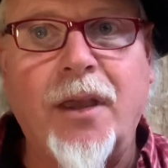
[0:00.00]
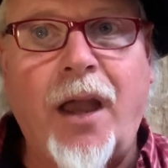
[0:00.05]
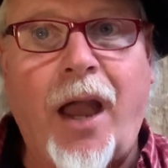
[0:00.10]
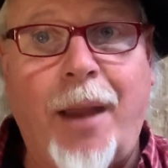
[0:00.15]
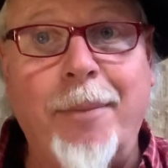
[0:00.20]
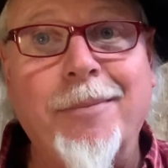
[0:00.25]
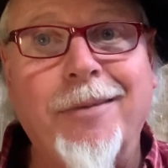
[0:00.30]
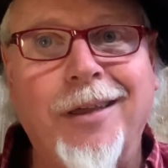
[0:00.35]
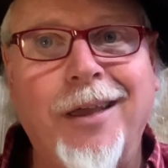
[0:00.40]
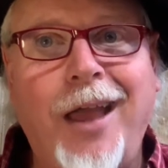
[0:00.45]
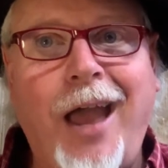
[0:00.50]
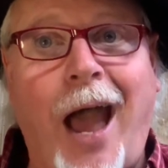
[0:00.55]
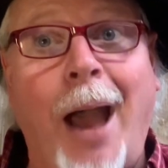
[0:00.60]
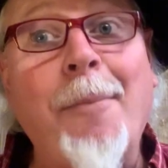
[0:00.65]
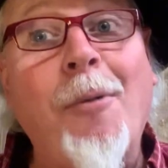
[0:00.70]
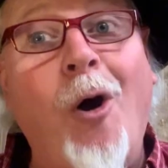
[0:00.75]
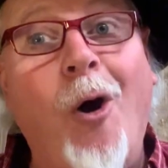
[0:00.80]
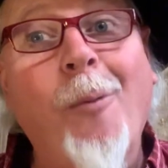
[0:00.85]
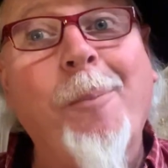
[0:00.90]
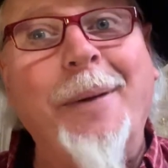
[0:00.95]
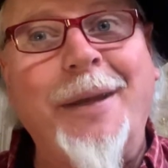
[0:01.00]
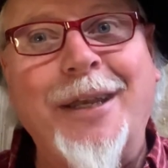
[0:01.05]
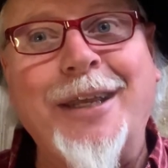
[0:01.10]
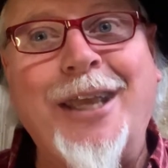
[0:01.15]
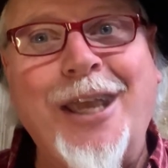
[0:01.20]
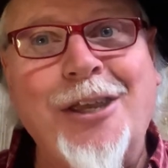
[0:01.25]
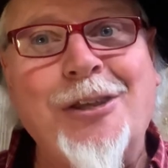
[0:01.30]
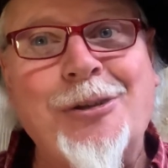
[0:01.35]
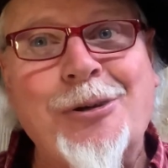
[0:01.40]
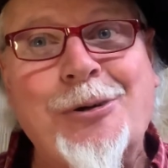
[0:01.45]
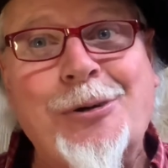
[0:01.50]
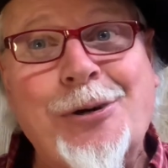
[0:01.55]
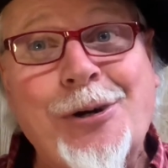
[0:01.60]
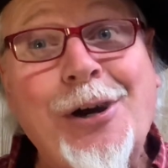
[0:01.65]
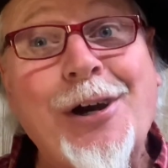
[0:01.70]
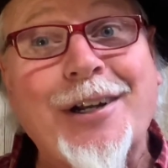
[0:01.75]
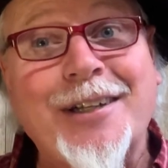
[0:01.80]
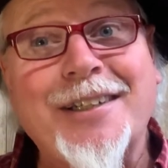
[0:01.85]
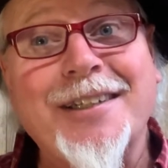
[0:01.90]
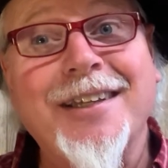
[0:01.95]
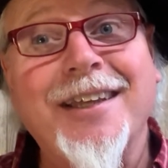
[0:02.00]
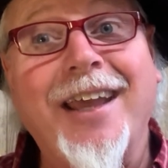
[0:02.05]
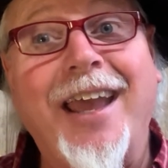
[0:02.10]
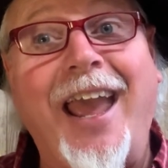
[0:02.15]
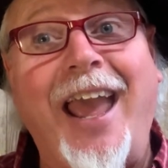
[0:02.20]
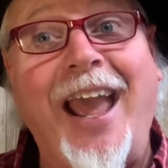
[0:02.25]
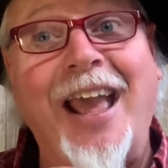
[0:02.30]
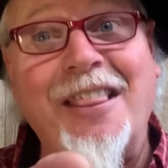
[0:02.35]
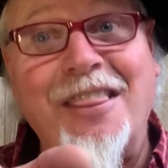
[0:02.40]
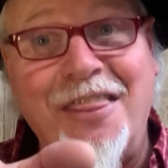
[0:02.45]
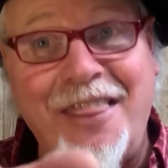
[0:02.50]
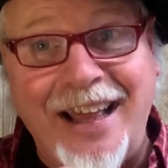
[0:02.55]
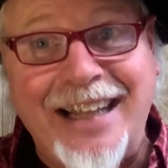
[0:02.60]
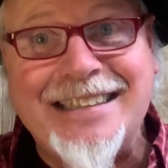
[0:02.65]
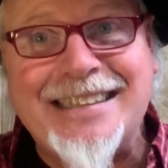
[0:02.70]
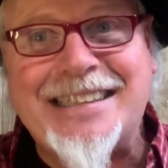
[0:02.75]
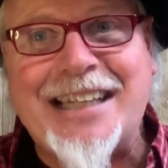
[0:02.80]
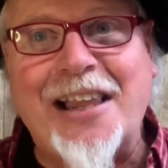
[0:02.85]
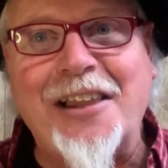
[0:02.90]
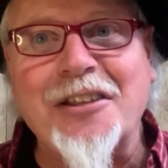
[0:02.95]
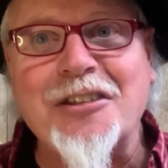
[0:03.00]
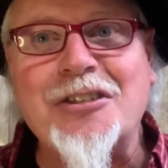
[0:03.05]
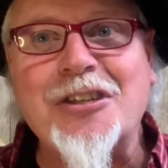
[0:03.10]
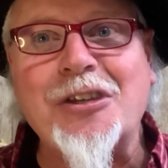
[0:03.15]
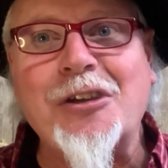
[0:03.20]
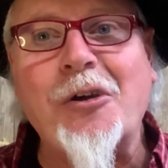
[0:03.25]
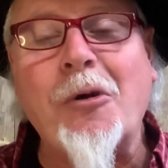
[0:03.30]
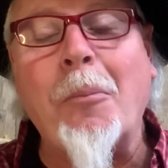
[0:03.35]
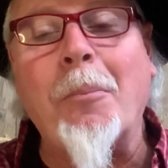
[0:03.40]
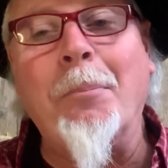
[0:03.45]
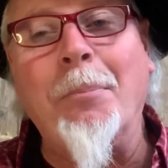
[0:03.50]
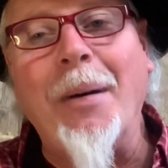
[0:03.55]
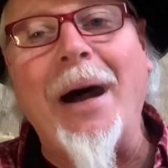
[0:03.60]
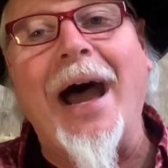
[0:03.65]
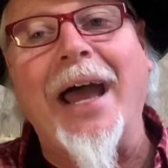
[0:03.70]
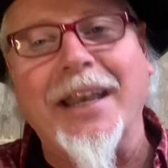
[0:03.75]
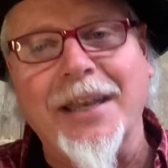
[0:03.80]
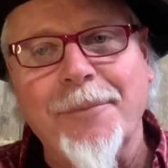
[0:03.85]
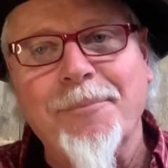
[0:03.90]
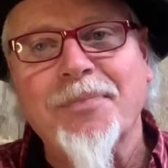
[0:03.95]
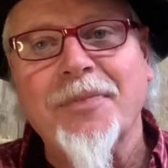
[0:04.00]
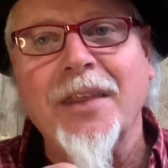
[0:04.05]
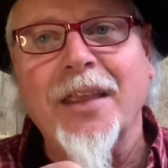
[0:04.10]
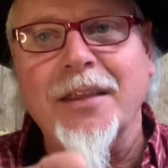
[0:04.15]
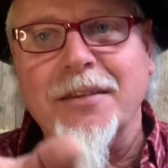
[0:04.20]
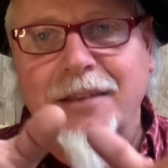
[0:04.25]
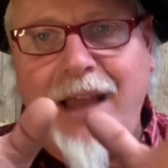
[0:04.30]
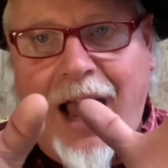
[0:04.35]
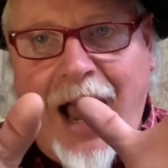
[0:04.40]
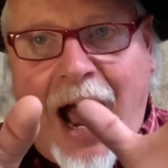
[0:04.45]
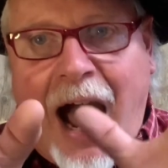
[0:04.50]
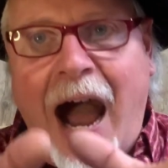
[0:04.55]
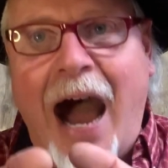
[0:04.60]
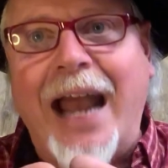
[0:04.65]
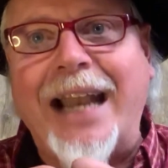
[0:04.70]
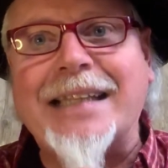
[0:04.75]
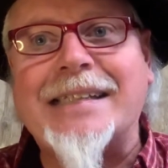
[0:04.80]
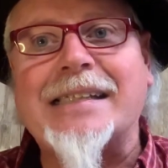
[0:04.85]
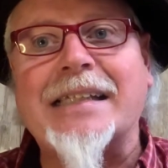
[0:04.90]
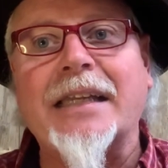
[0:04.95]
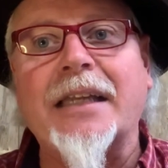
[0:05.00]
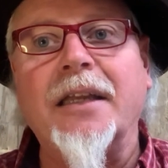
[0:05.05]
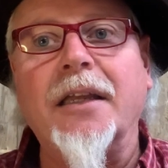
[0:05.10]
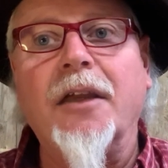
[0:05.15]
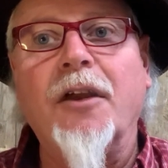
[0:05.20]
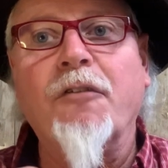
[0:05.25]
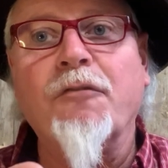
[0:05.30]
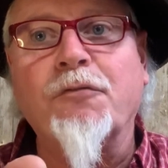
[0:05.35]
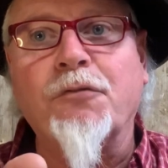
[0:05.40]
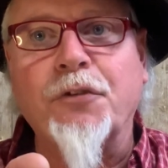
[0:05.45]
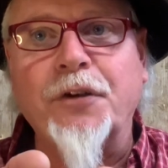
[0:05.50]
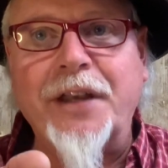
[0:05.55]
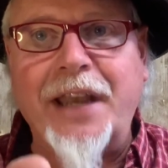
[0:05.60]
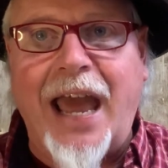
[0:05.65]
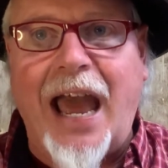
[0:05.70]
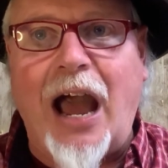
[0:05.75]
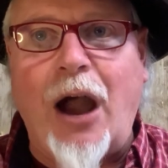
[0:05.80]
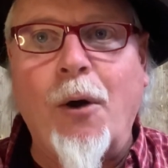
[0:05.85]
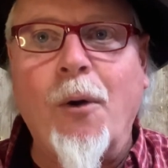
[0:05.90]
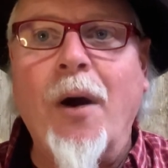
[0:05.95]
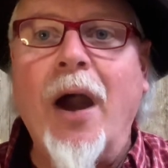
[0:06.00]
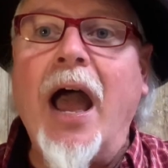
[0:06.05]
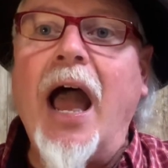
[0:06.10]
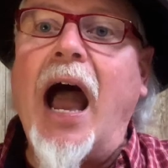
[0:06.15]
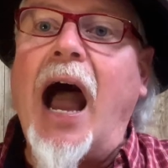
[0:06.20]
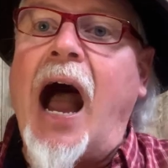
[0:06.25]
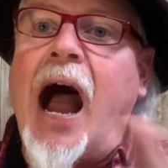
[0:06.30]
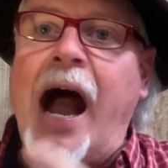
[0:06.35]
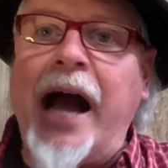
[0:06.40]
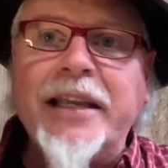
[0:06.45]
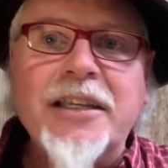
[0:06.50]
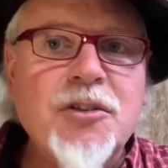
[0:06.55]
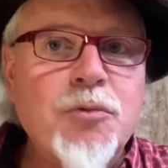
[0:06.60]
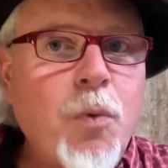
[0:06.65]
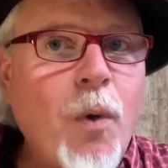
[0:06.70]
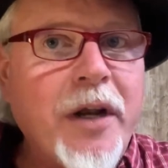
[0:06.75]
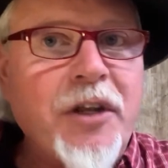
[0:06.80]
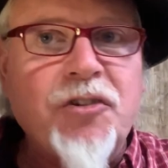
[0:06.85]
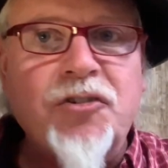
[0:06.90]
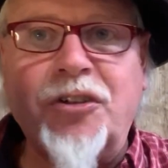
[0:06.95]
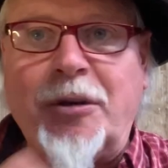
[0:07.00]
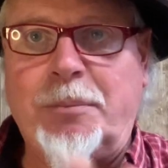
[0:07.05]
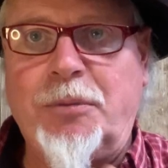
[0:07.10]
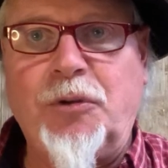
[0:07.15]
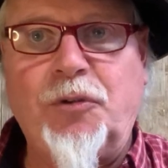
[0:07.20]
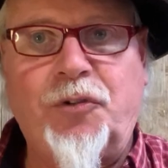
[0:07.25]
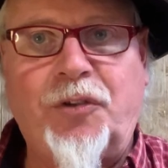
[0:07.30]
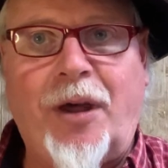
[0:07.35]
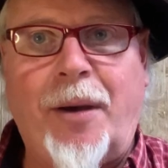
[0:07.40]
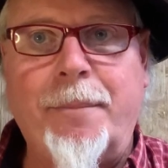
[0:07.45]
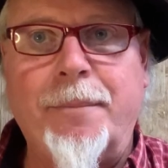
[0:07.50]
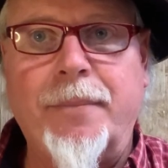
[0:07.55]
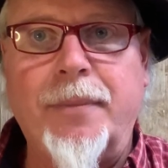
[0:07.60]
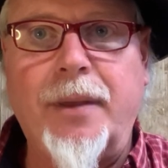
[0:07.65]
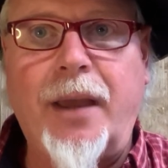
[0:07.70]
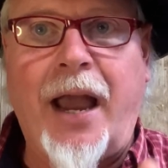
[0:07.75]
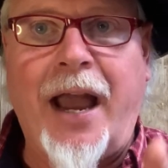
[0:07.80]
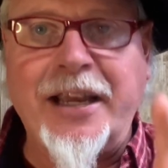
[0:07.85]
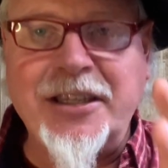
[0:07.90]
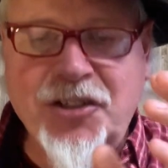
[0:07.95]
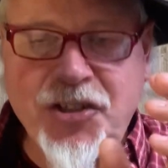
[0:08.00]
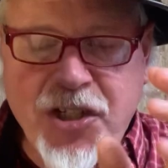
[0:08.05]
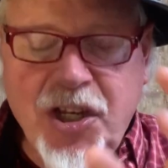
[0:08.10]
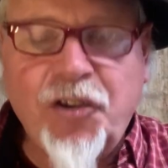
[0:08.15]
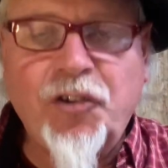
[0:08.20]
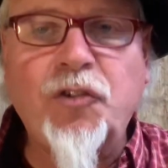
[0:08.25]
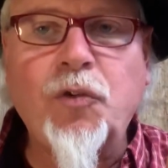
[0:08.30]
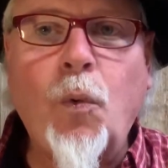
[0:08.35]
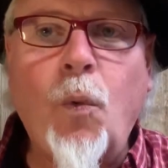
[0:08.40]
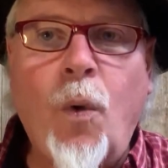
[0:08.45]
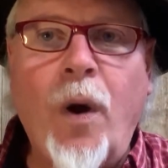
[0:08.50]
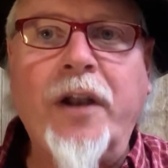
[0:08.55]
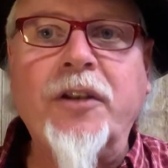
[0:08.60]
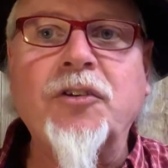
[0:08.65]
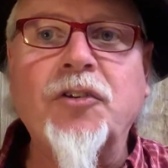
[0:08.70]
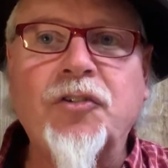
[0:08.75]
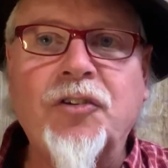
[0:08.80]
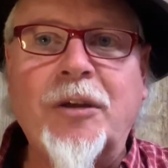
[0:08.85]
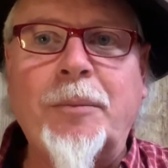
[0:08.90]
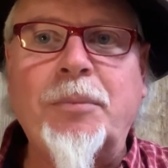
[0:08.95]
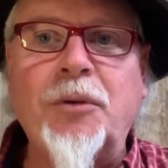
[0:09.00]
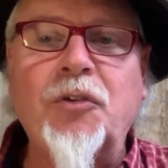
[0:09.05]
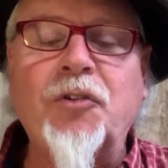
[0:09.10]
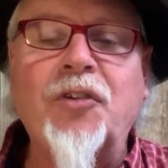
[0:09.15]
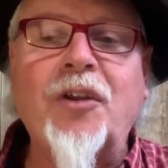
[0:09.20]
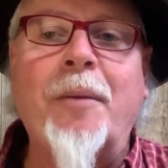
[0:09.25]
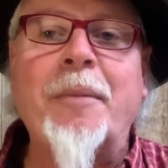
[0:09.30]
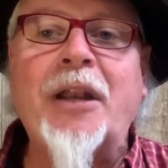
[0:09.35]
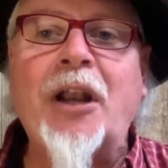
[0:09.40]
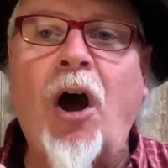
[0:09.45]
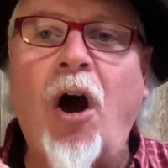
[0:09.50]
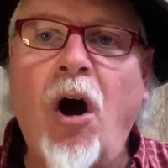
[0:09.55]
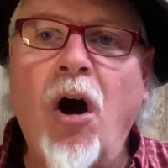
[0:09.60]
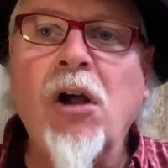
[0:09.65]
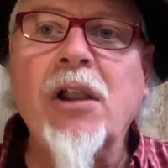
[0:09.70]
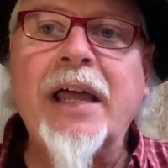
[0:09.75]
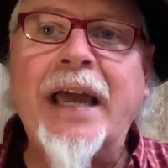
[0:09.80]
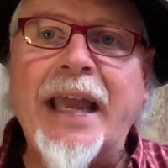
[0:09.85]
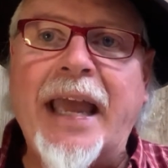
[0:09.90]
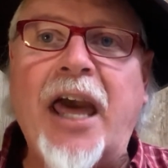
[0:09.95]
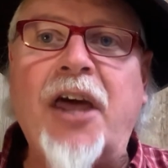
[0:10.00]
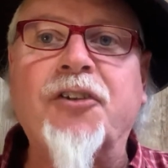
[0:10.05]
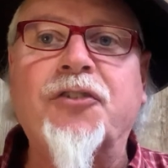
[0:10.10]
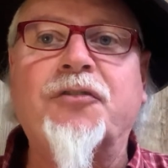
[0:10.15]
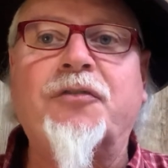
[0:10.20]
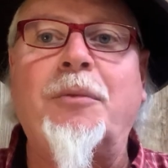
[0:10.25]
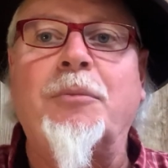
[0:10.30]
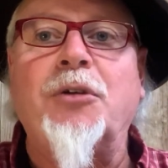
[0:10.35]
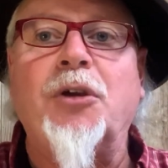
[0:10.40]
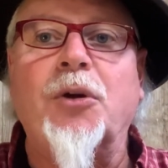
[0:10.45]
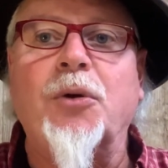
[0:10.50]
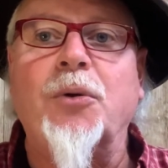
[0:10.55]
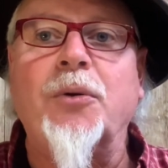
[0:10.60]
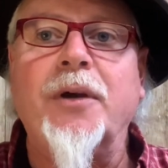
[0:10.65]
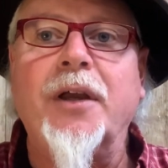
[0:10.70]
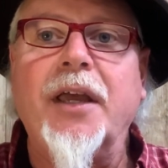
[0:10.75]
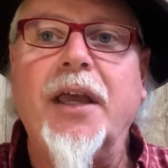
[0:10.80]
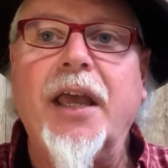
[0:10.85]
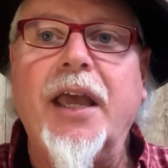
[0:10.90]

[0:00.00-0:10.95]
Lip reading: I'm hoping to get you hooked and then sell it to you. But honestly, for now, I just want to ship you some. I just want to ship you some. And all I ask from you